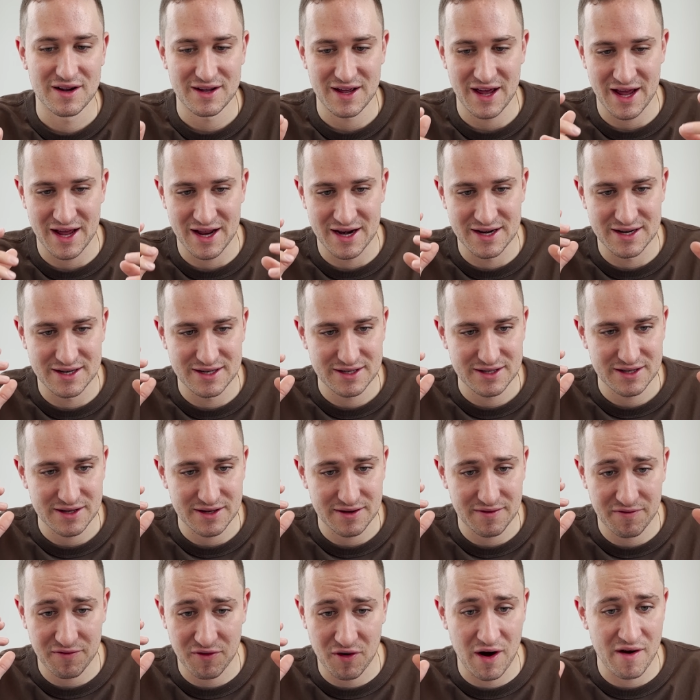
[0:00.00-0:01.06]
And
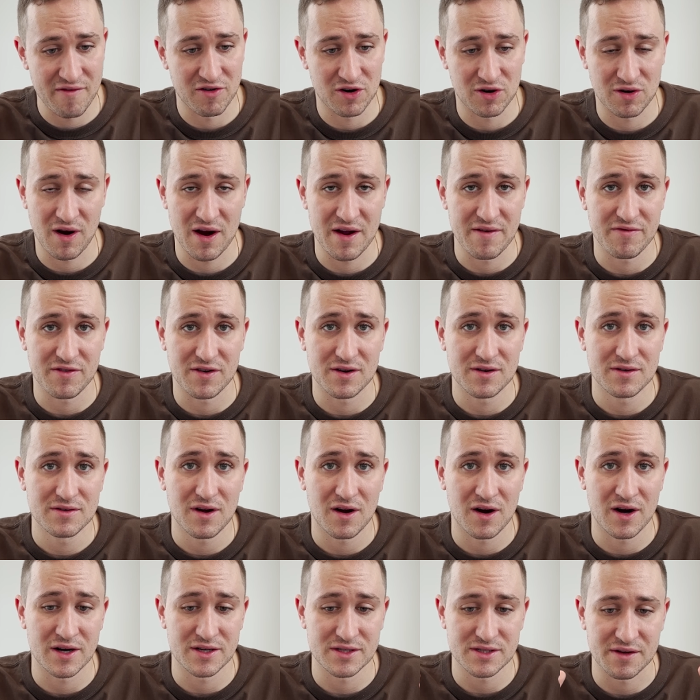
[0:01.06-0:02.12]
forever grateful,
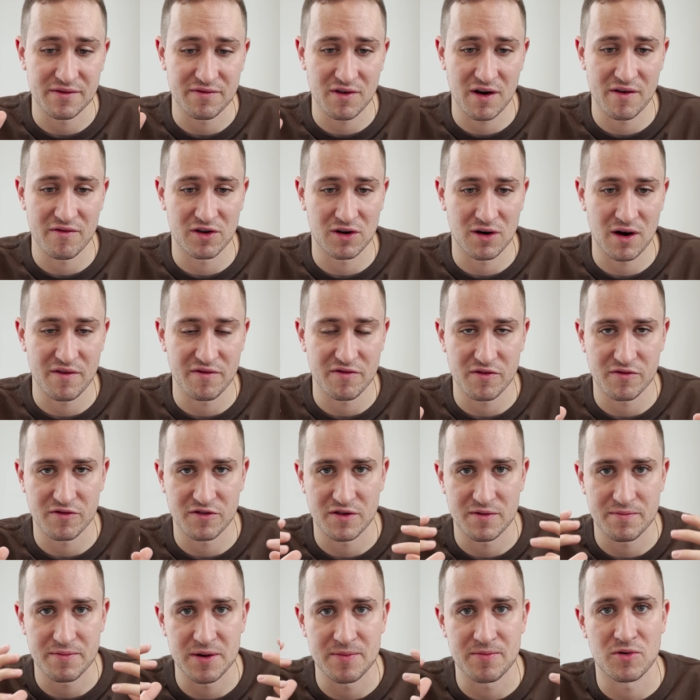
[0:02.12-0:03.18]
honestly, forever grateful for
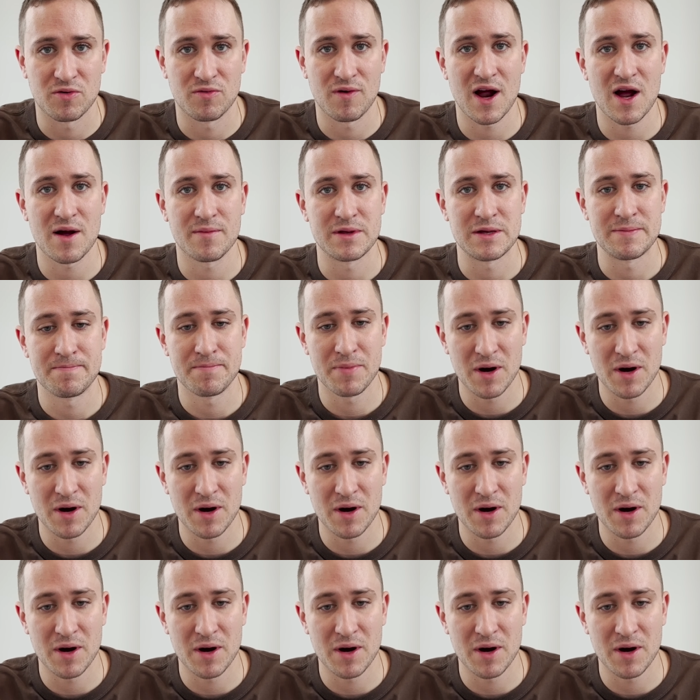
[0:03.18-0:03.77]
the people around me.